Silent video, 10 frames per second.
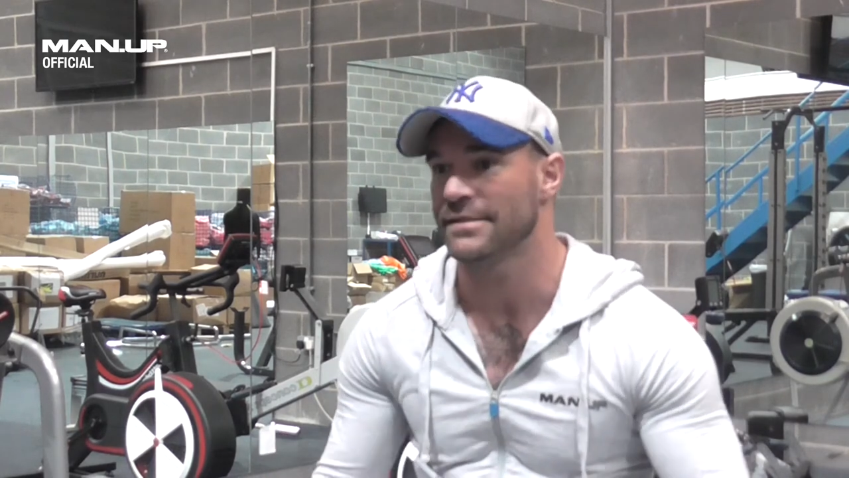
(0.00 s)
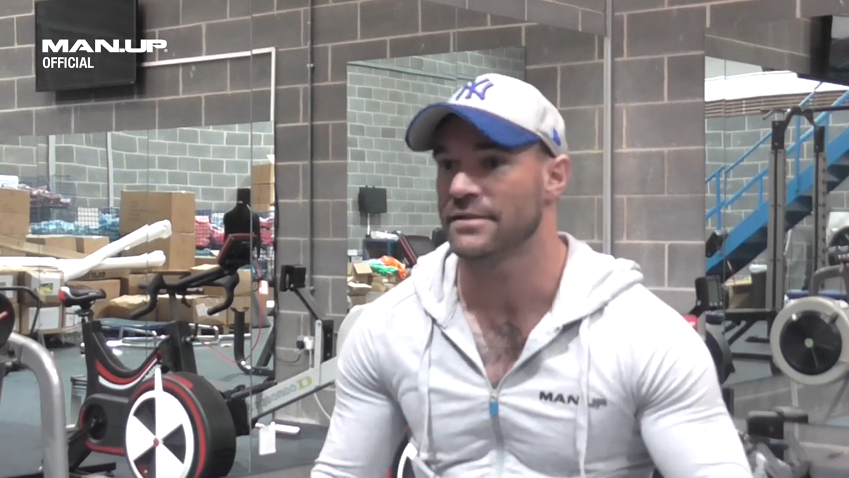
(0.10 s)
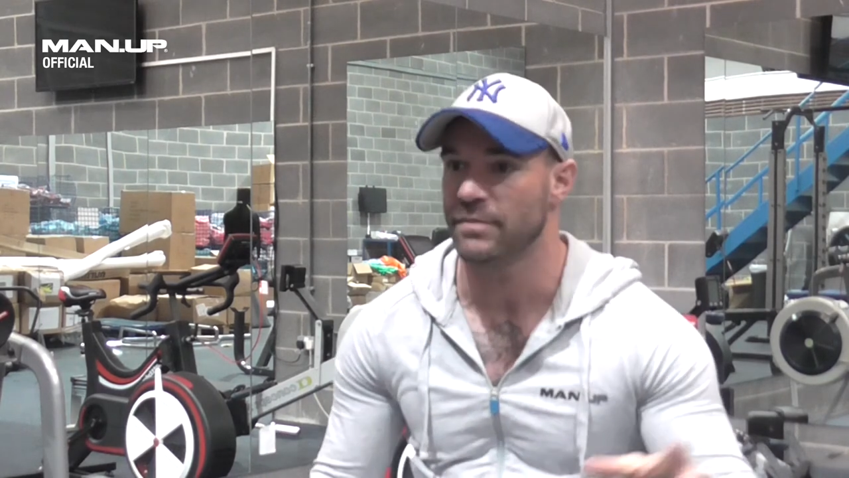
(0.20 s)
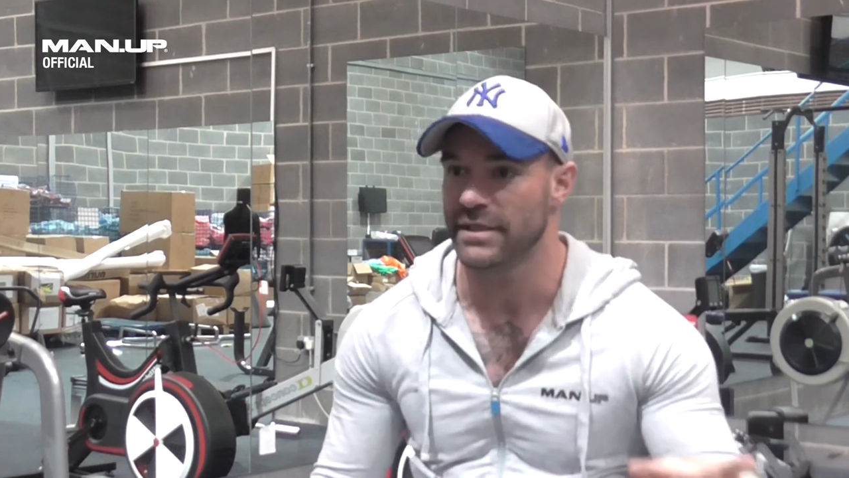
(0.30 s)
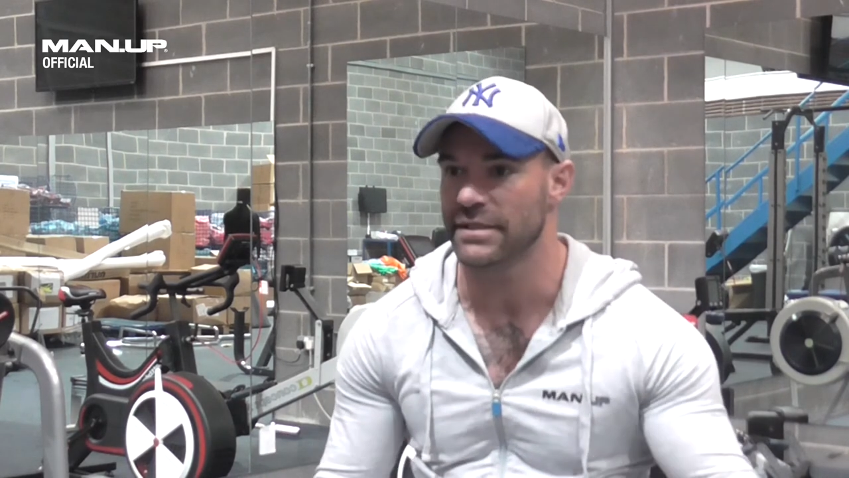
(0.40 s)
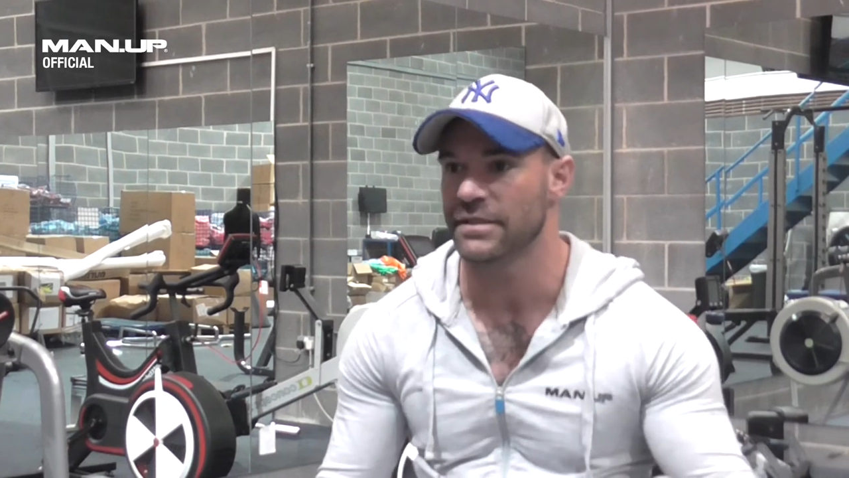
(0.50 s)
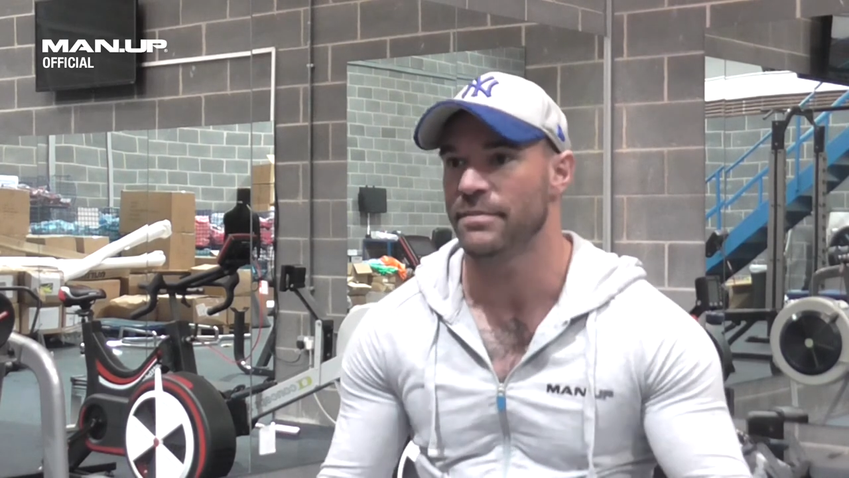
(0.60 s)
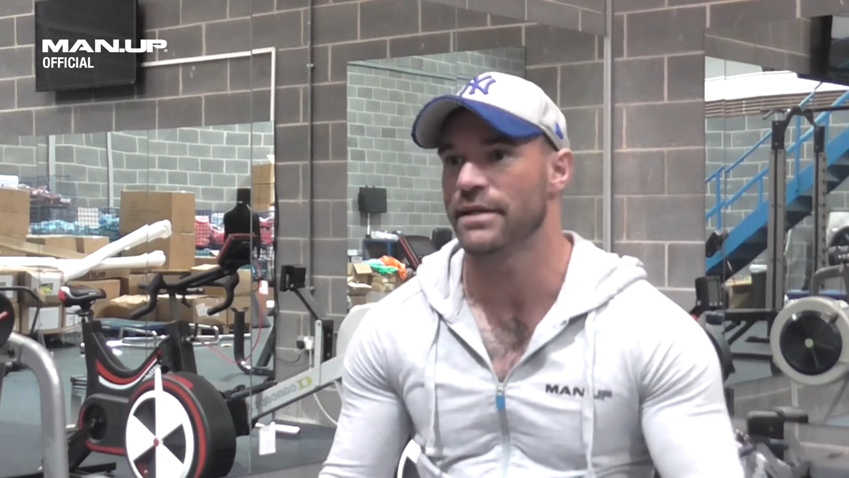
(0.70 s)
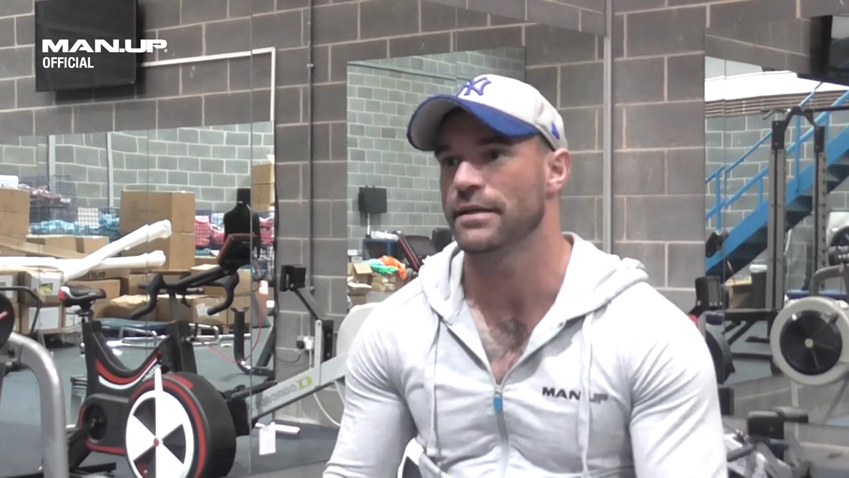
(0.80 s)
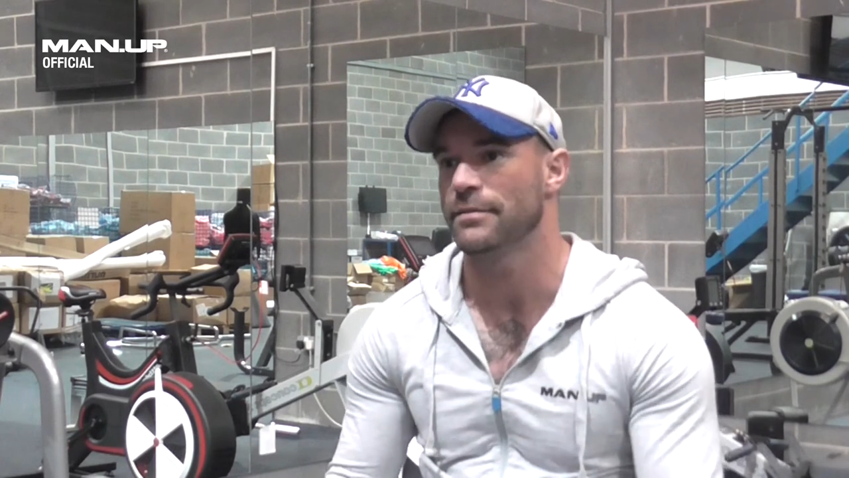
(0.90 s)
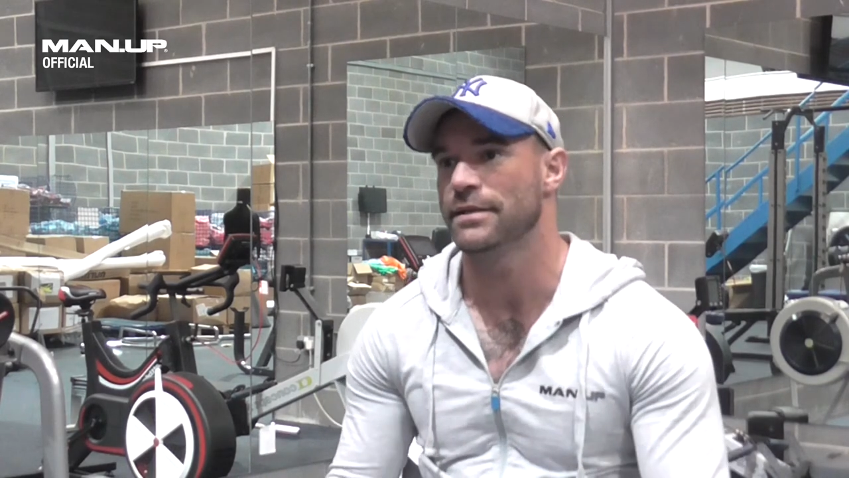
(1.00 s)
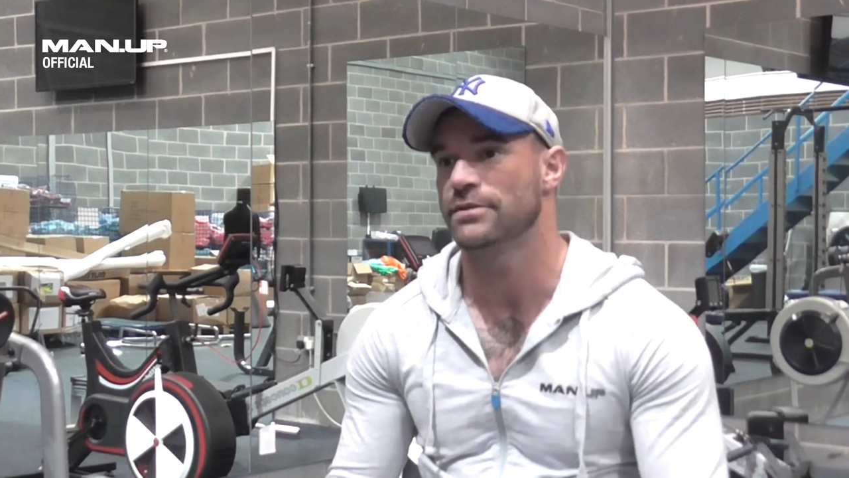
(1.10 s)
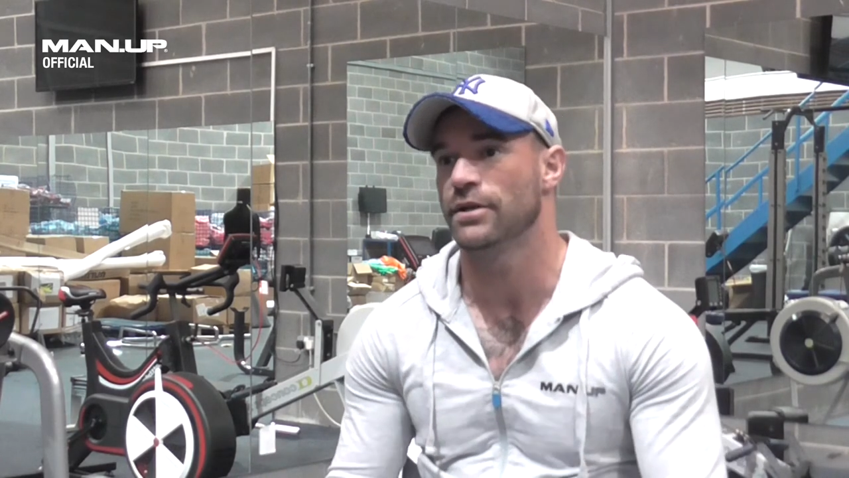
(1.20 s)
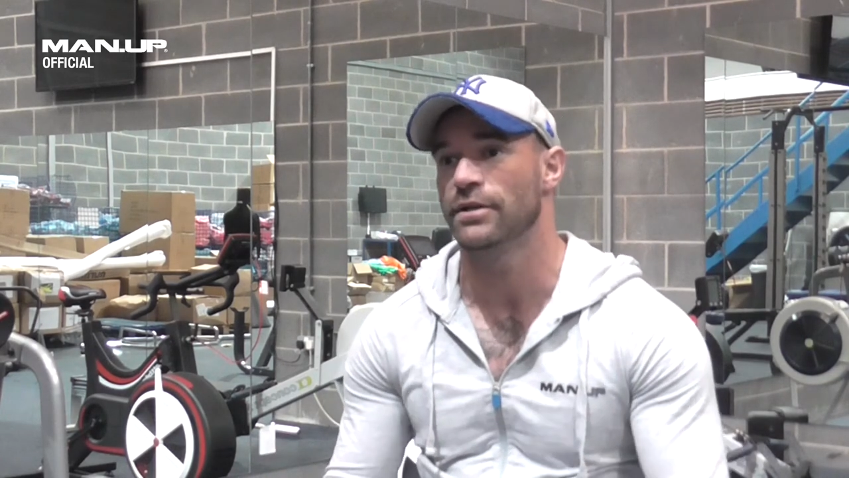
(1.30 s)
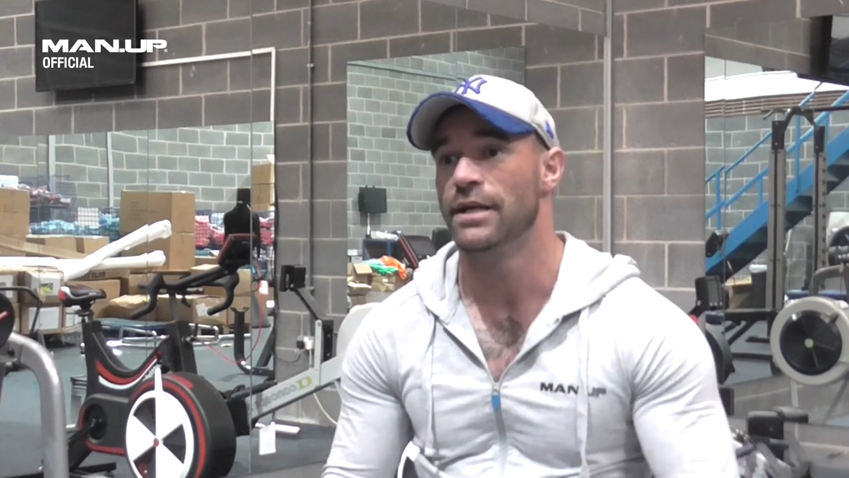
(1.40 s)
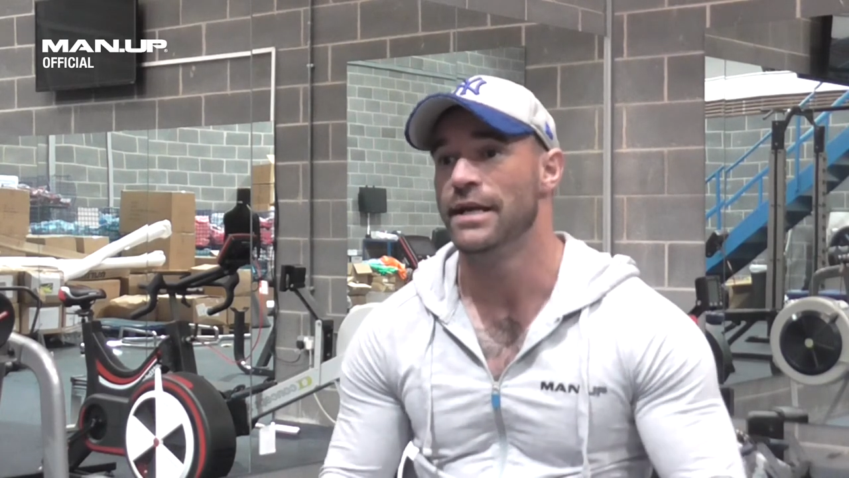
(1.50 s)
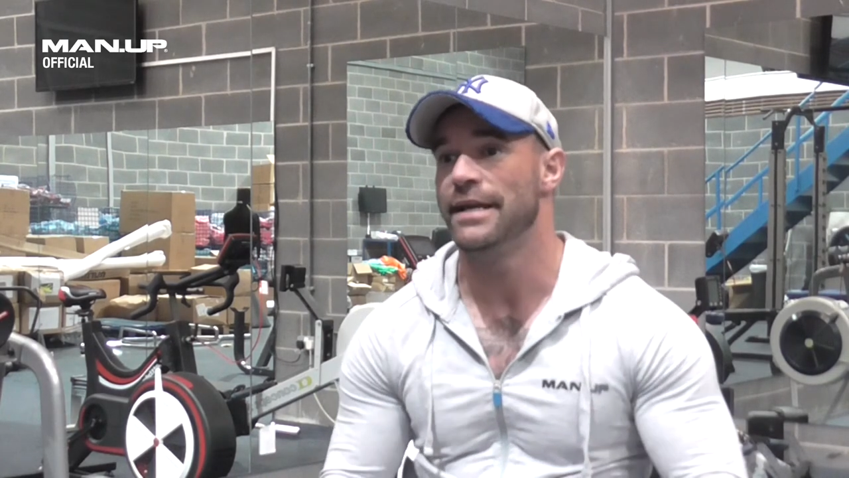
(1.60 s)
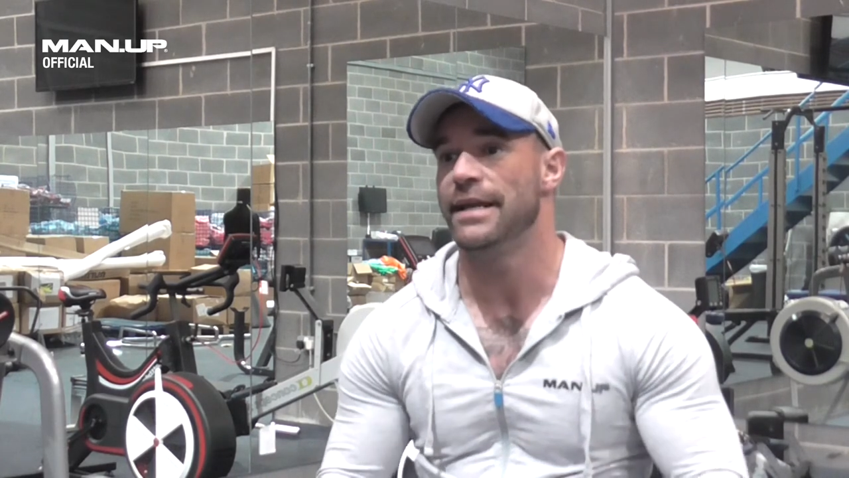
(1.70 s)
especially the pink Himalayan salt,